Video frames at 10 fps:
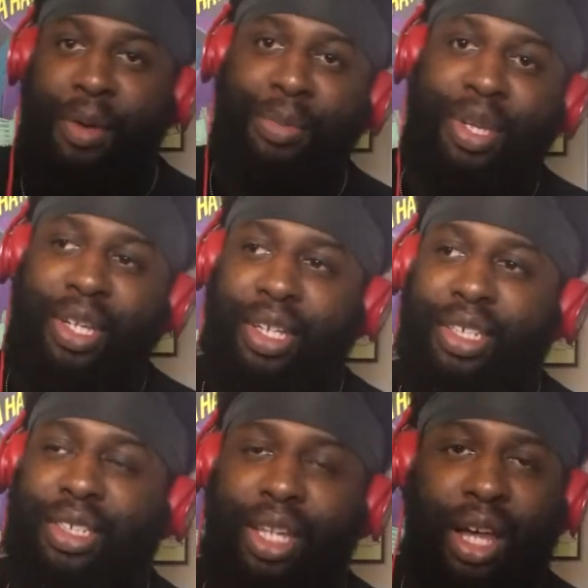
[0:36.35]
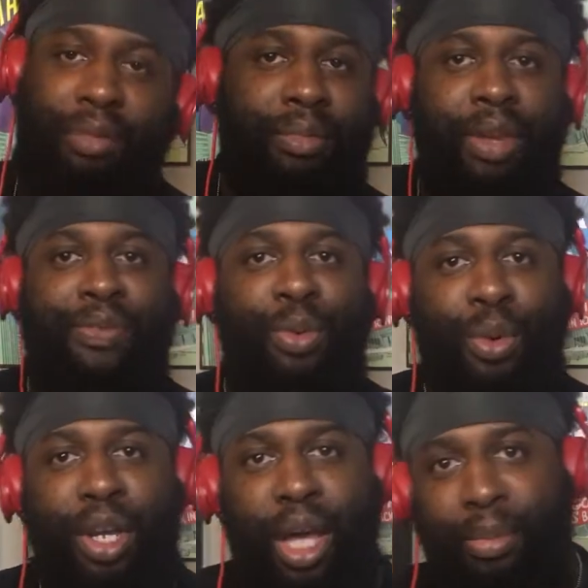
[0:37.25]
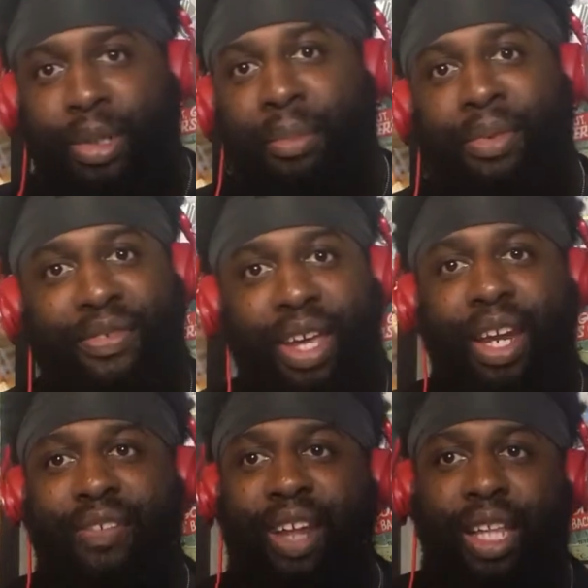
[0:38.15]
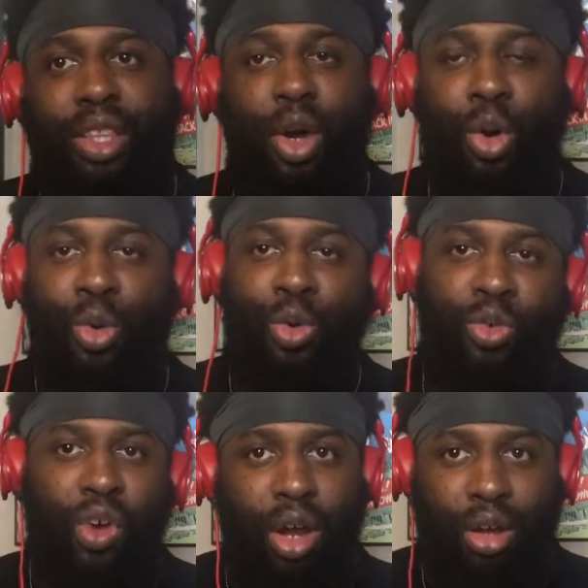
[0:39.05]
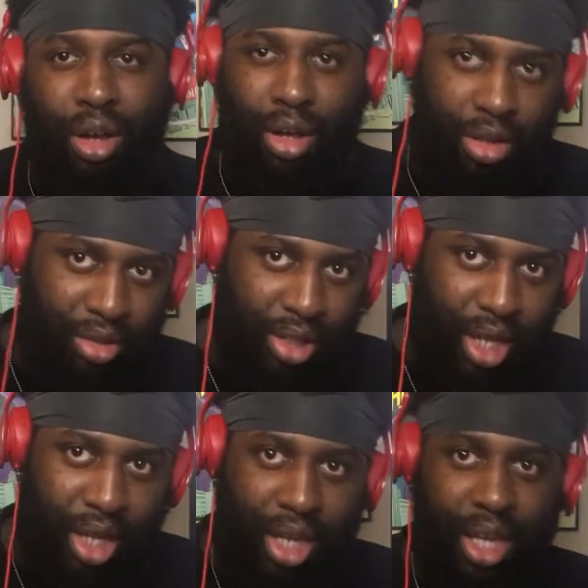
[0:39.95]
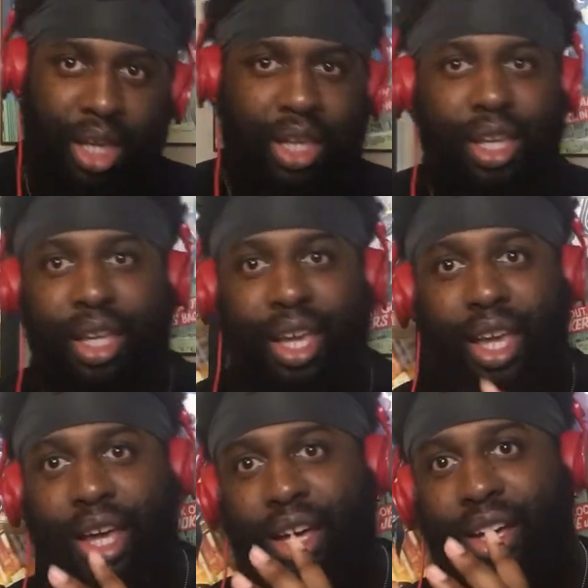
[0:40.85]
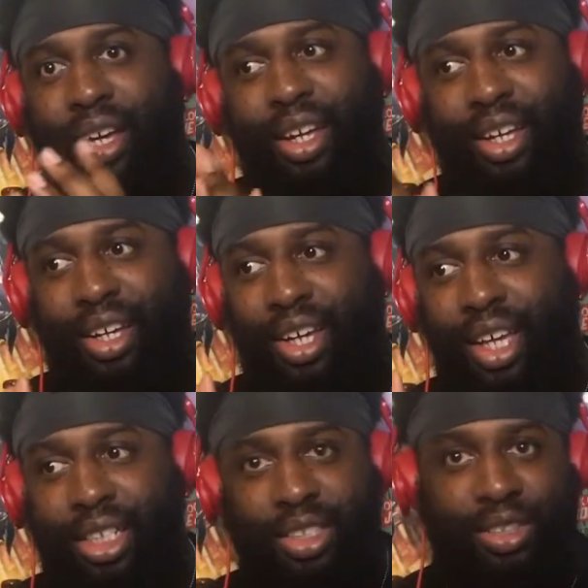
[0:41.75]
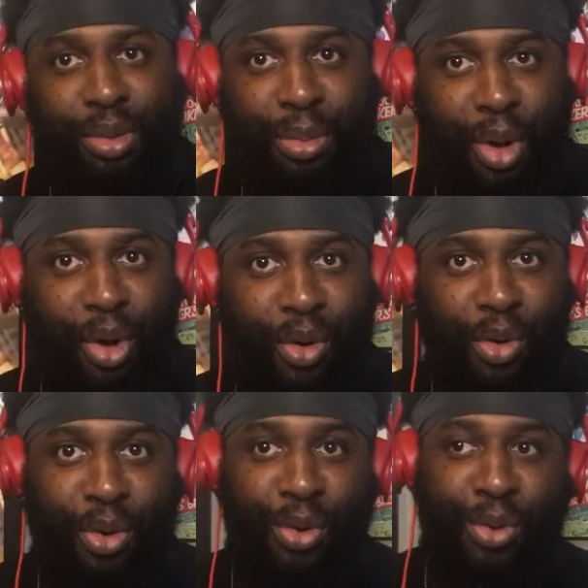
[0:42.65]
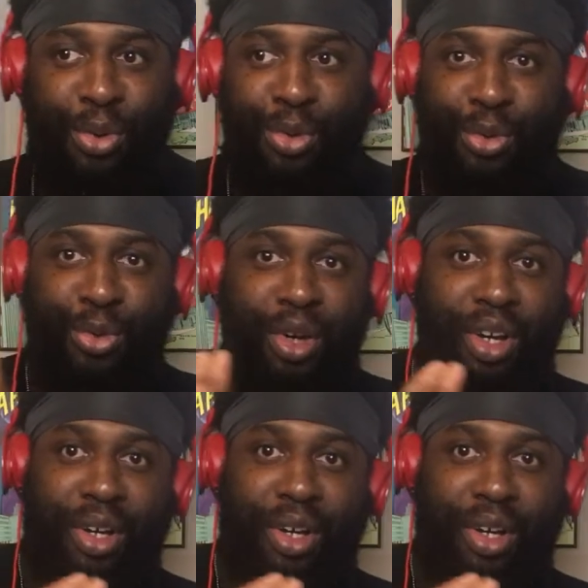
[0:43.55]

Because me, for one, I'm a fan of like the whole Groundhog Day, Edge of Tomorrow,